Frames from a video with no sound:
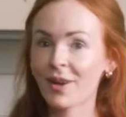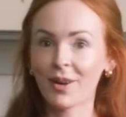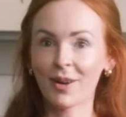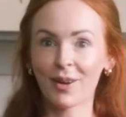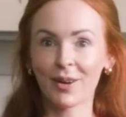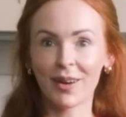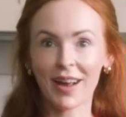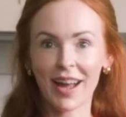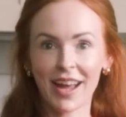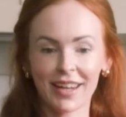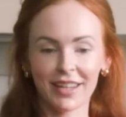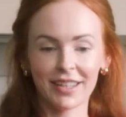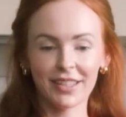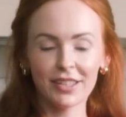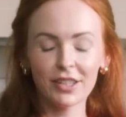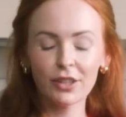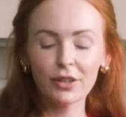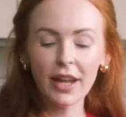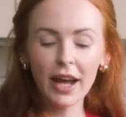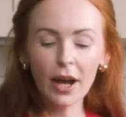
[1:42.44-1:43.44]
All right,
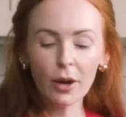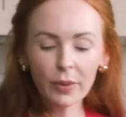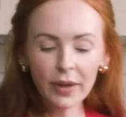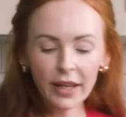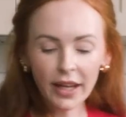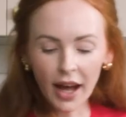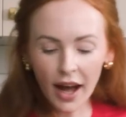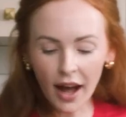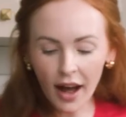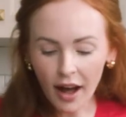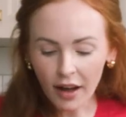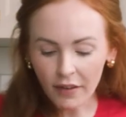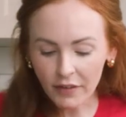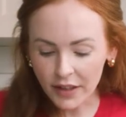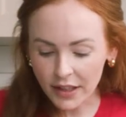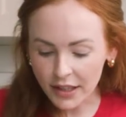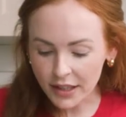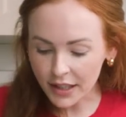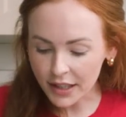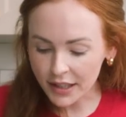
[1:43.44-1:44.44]
so now we
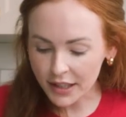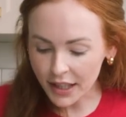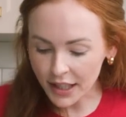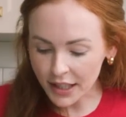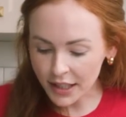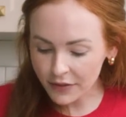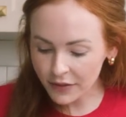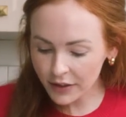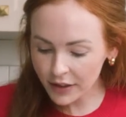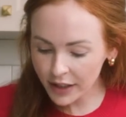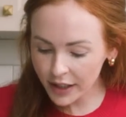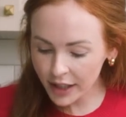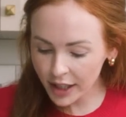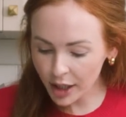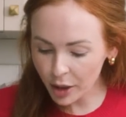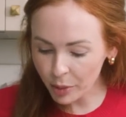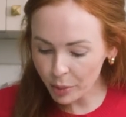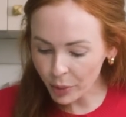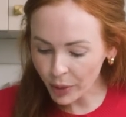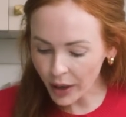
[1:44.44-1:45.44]
have
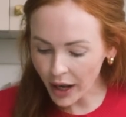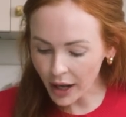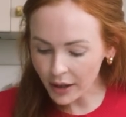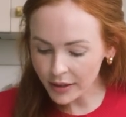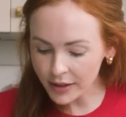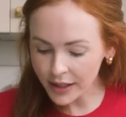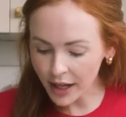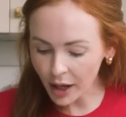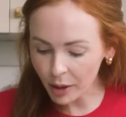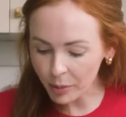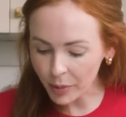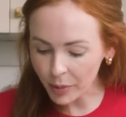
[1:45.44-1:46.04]
successfully browned our